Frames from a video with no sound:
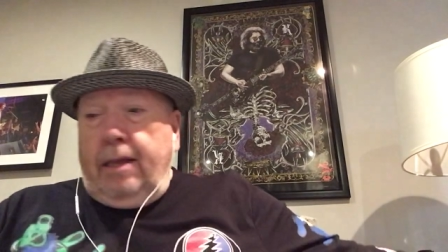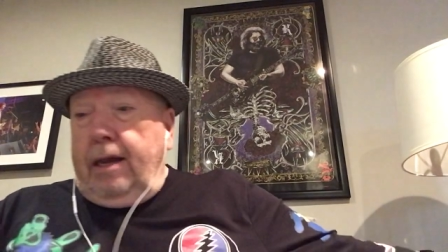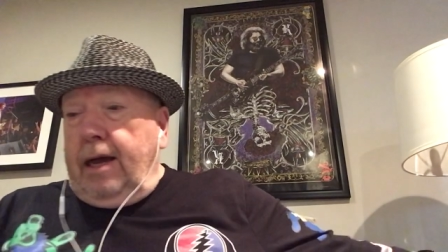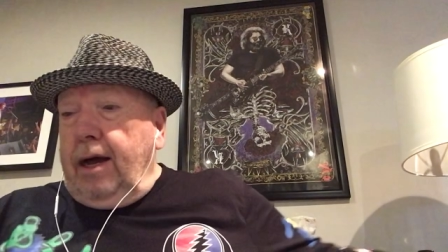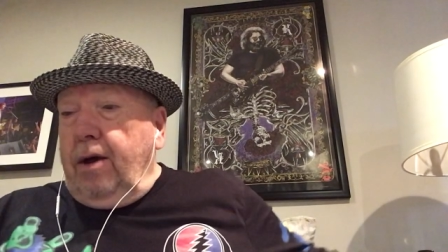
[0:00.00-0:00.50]

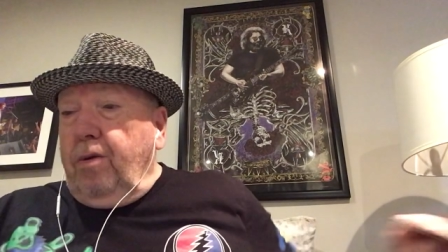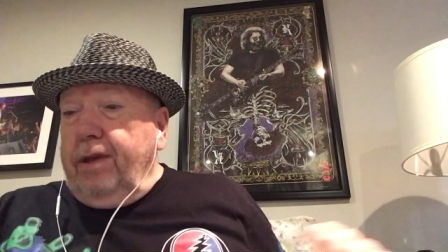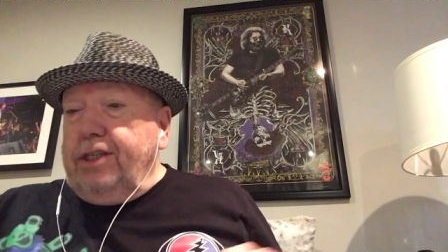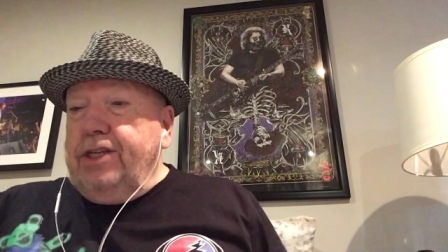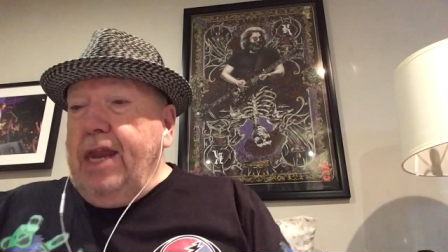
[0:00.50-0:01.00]
Oh,
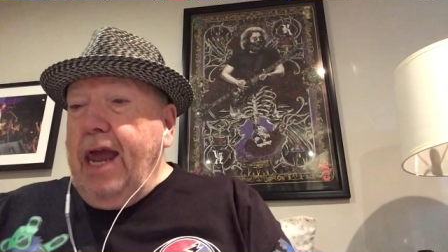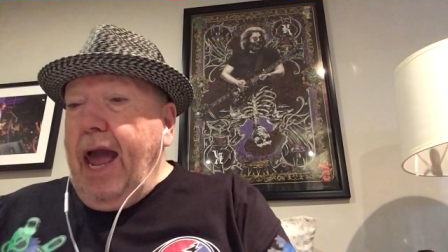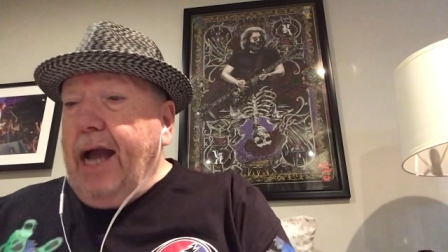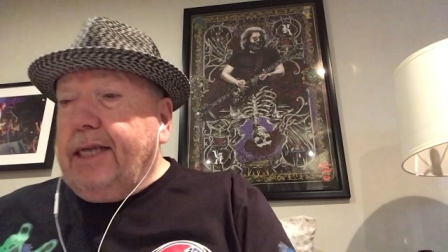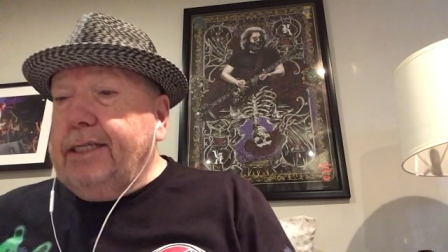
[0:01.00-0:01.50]
what's
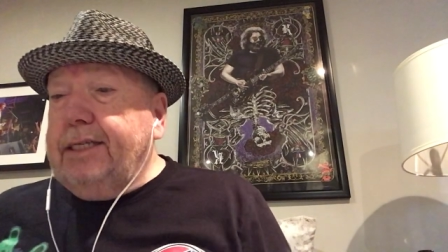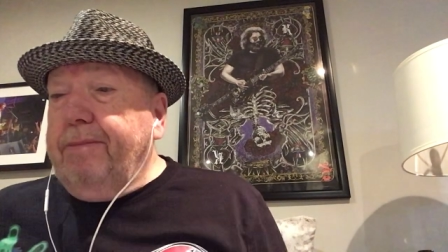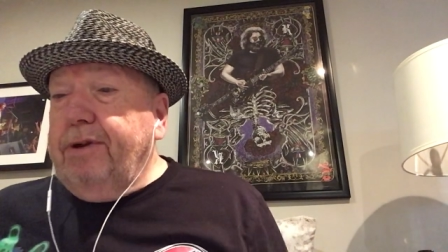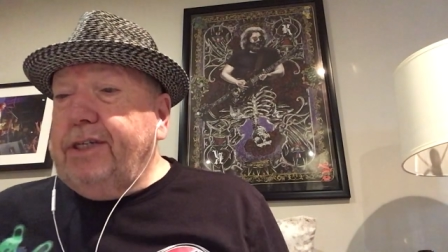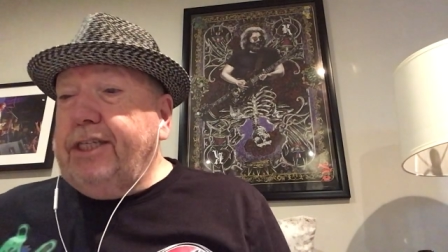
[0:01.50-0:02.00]
next?
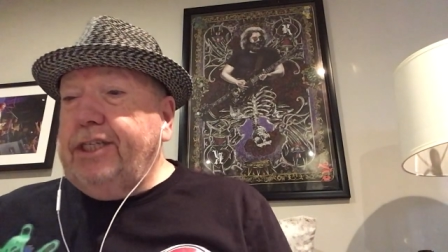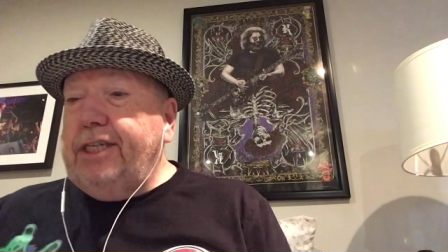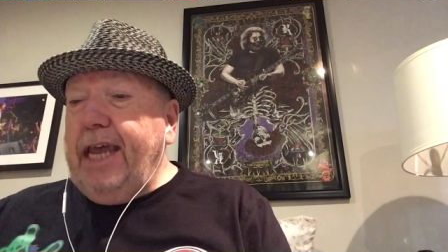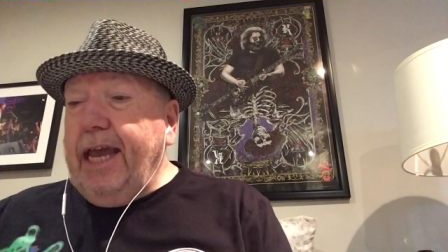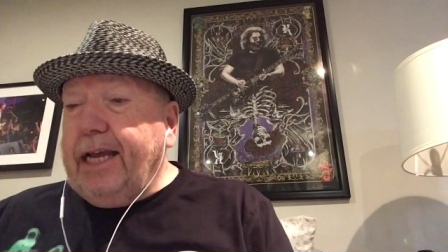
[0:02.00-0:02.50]
Number
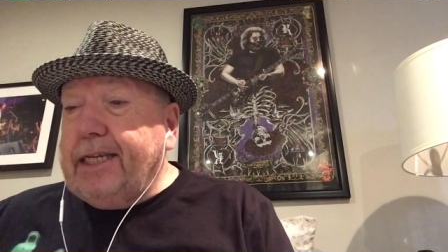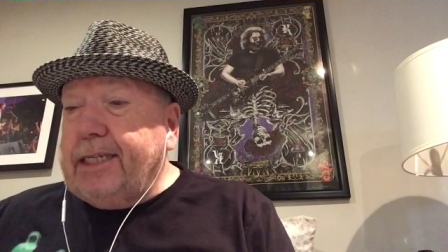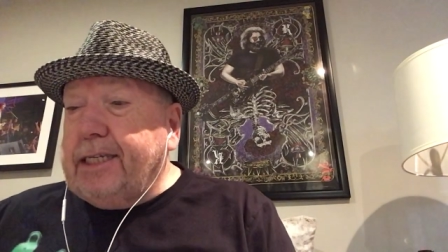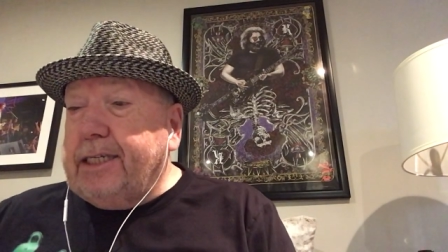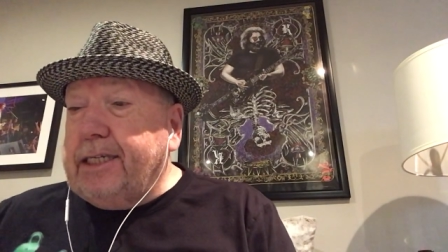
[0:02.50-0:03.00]

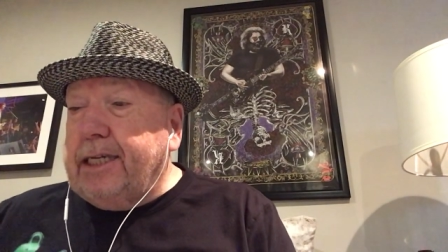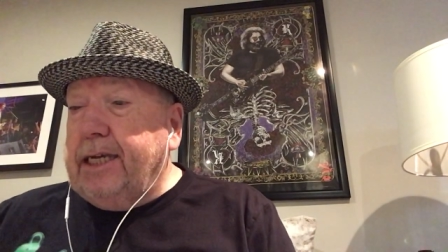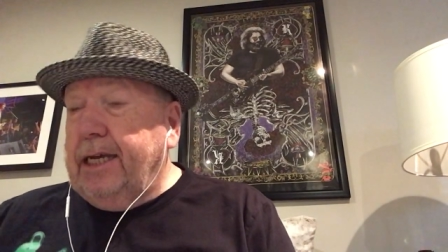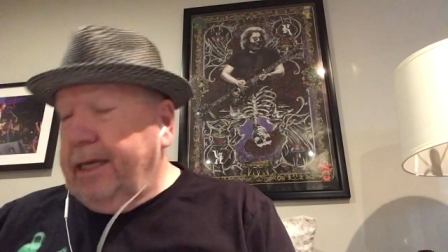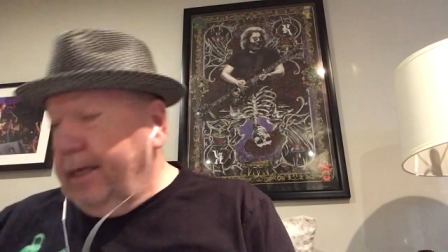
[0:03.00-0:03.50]
six.